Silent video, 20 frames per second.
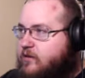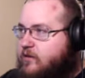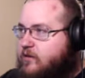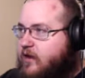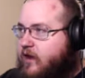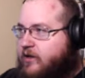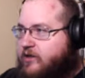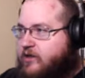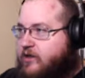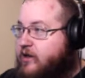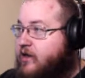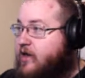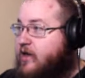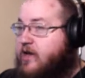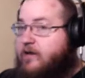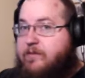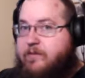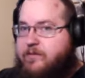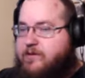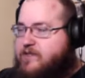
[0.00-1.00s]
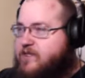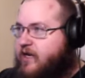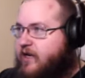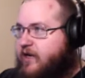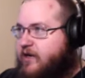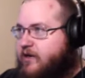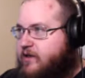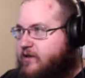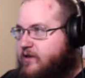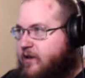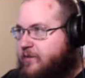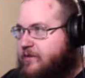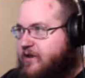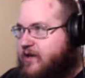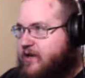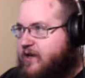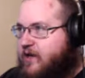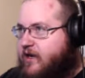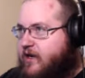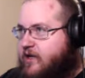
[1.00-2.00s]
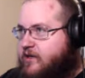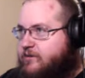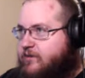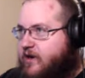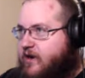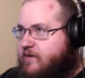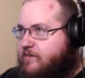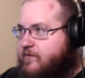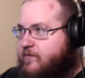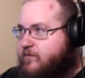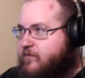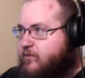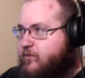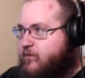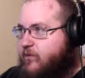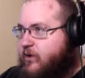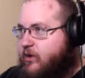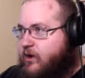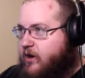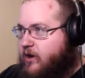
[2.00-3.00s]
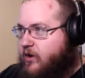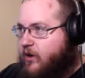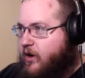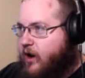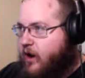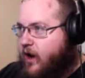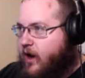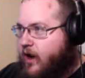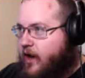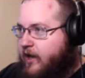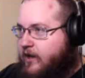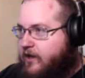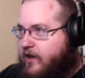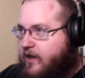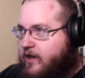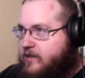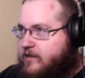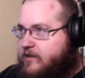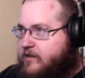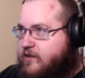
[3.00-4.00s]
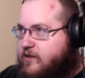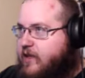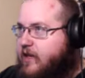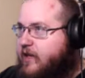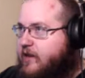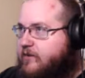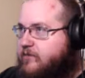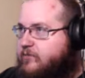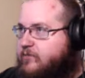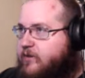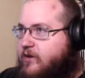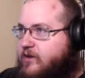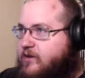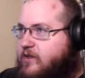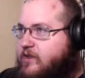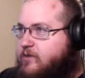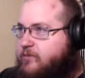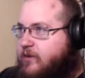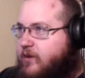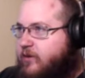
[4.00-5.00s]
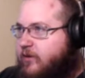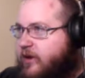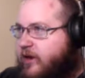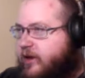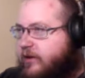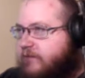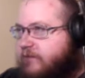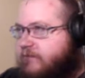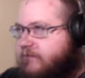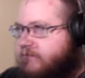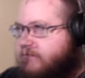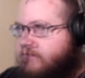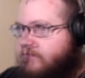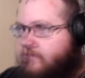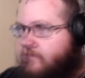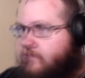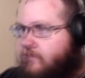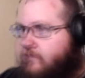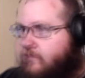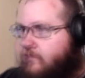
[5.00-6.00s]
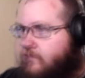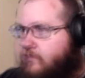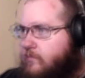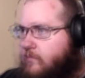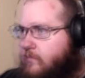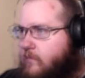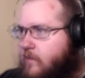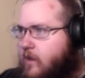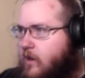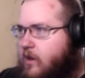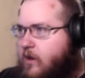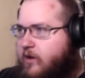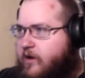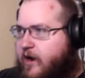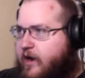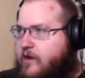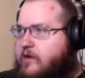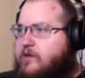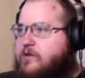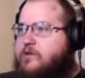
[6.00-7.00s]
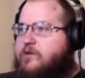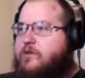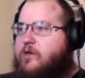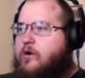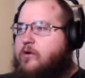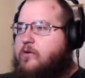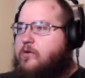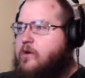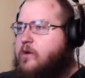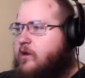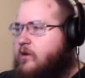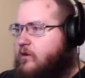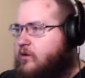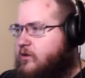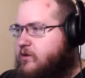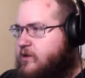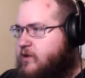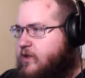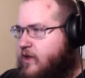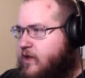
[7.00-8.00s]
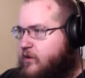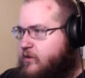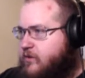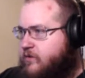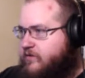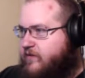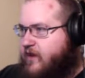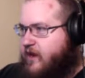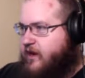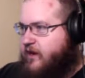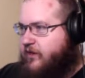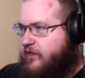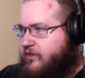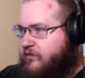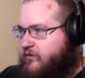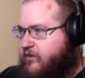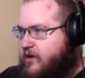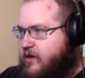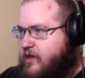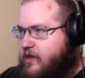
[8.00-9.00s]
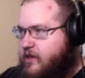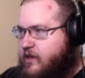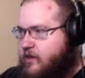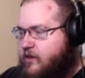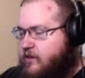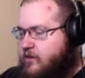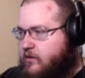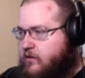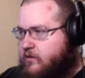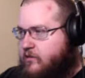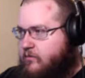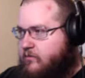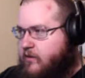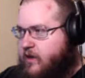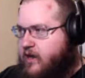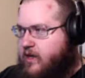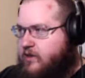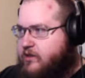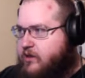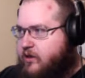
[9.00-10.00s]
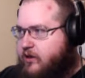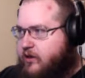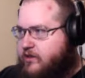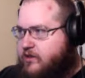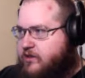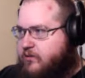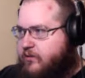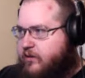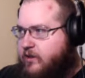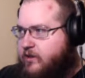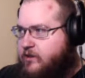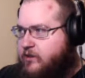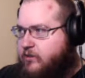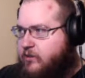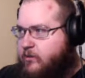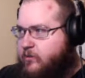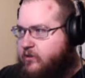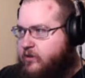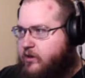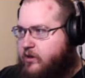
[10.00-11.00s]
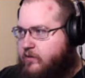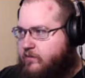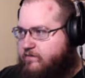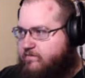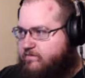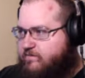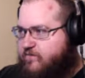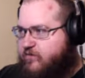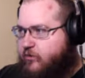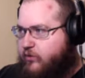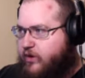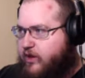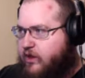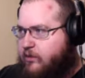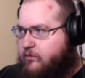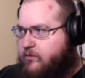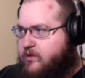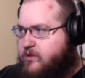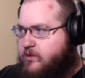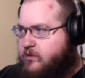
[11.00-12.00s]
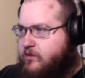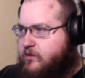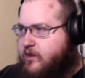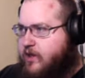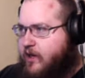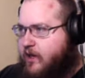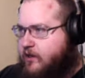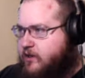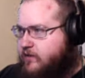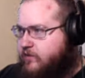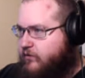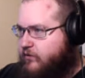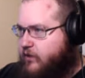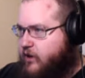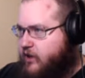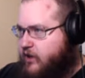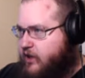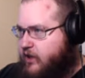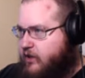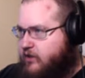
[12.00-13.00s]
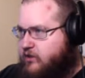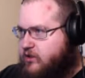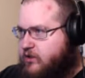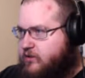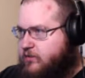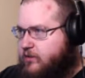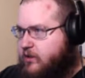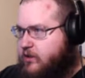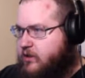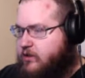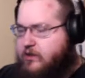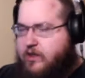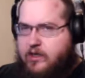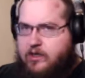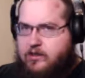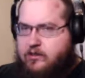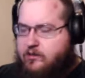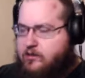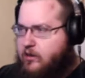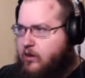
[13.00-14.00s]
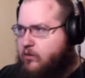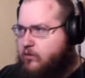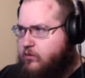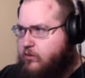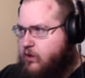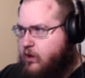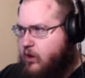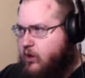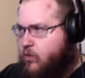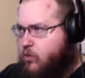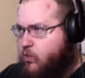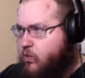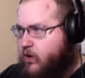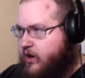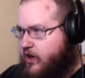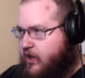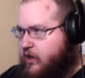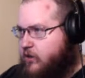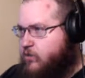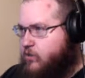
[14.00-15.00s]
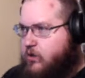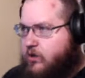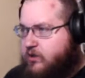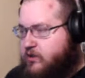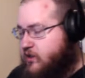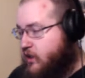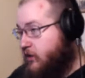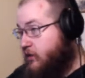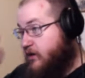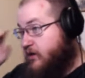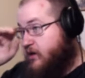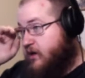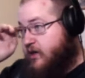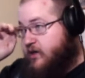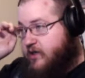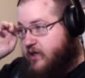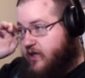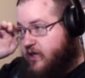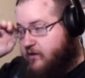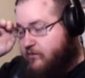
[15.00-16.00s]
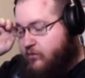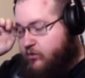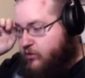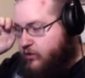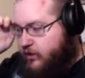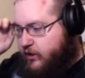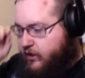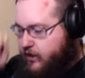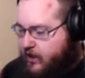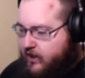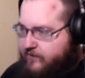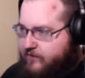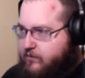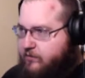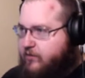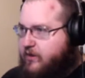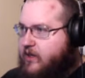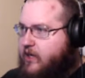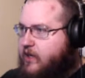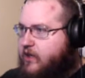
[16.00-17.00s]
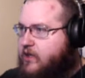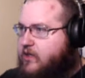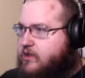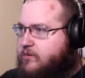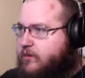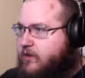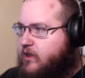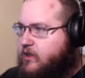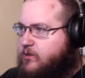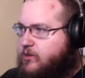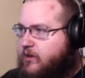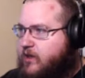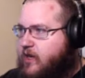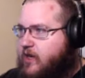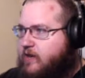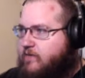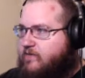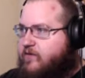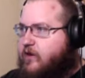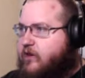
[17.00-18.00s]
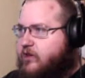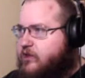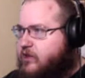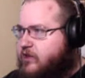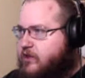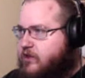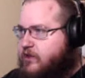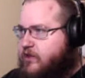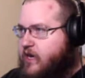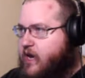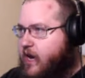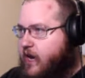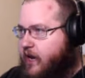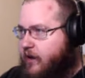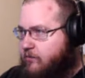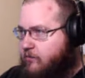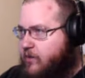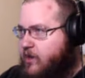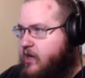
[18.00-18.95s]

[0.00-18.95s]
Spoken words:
Actually, give me 1 second. Let me catch back up on what I last did, because it's been a while. Okay, so, looks like we've got 3 main targets that we can do, and we're avoiding Mr. Sachs for right now, just because I don't know what he wants, and I'd rather not take him on and have him kill us because we can't finish it in time.